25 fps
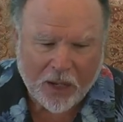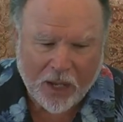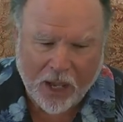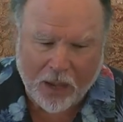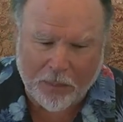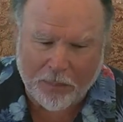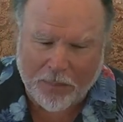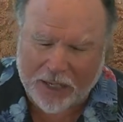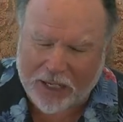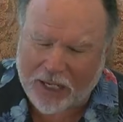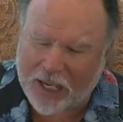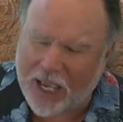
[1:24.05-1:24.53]

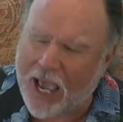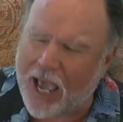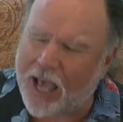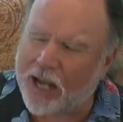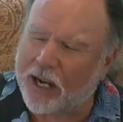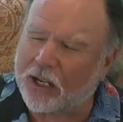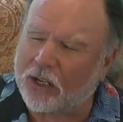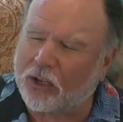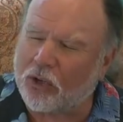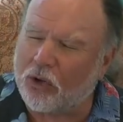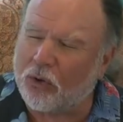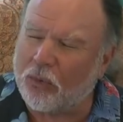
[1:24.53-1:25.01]
a
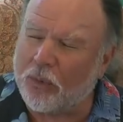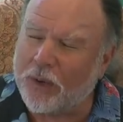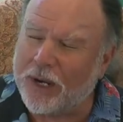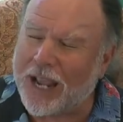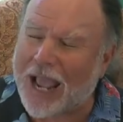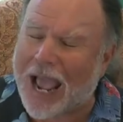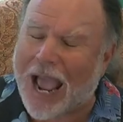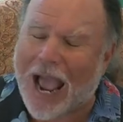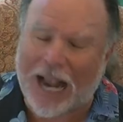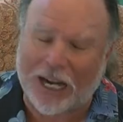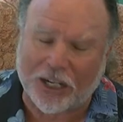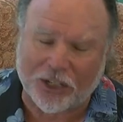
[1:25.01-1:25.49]
mechanical
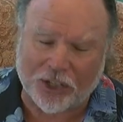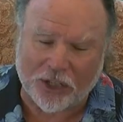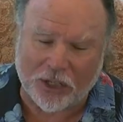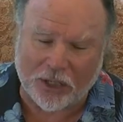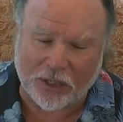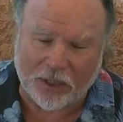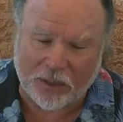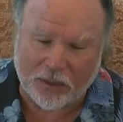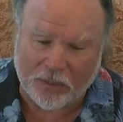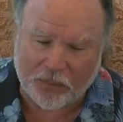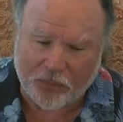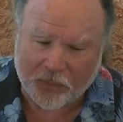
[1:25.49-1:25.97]

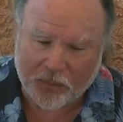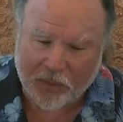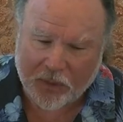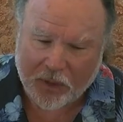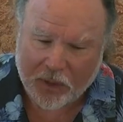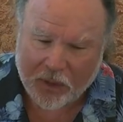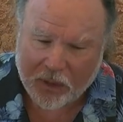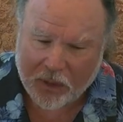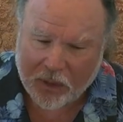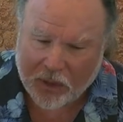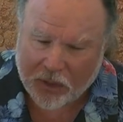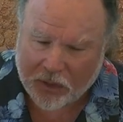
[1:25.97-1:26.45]
reaction
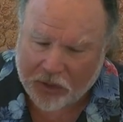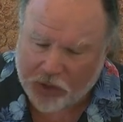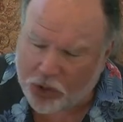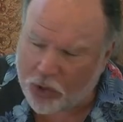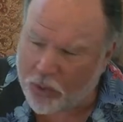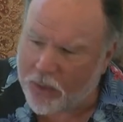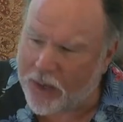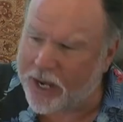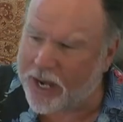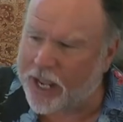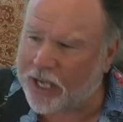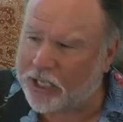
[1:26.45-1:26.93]

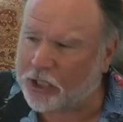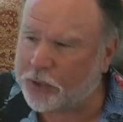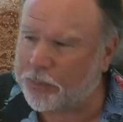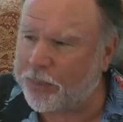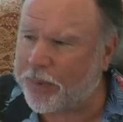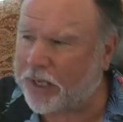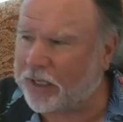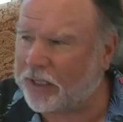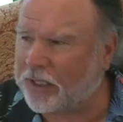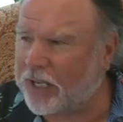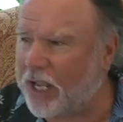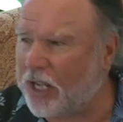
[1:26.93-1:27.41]
to an
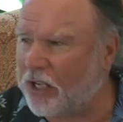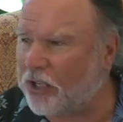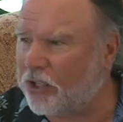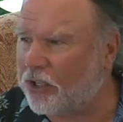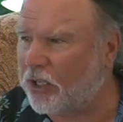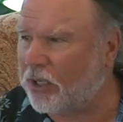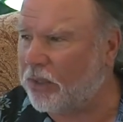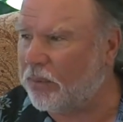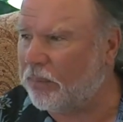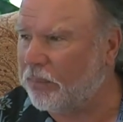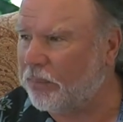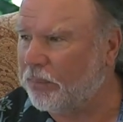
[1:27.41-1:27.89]

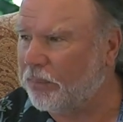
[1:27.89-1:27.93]
expectation.